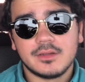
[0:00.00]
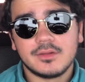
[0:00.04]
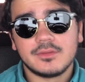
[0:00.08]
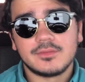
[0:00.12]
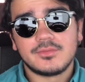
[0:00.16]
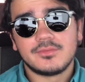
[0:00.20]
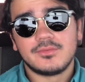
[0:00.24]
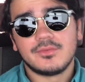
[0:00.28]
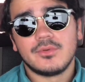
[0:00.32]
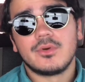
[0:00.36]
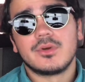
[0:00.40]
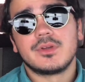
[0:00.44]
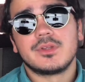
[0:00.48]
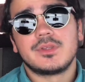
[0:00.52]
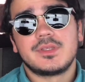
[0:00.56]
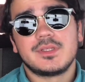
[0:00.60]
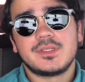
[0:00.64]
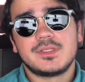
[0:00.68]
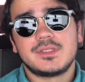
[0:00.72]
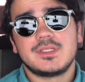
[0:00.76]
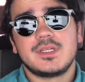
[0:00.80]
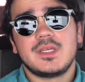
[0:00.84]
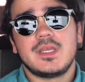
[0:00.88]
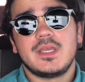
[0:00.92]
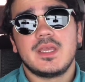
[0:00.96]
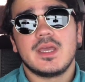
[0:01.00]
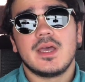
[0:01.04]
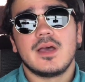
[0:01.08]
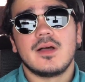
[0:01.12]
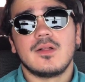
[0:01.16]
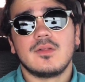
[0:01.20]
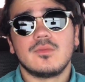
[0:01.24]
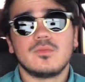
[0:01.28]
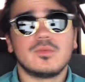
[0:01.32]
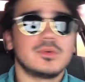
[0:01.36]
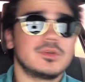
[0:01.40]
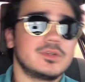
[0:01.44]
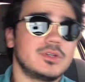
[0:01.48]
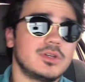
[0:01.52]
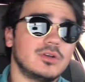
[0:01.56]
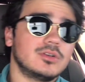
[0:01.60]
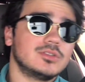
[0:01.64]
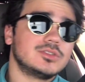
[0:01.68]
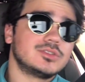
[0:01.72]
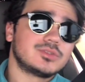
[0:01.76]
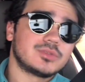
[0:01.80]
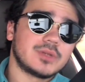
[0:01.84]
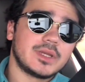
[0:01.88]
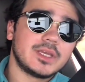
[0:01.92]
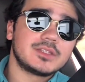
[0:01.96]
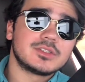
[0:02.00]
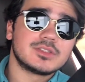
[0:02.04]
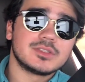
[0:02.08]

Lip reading: afford the JL would go straight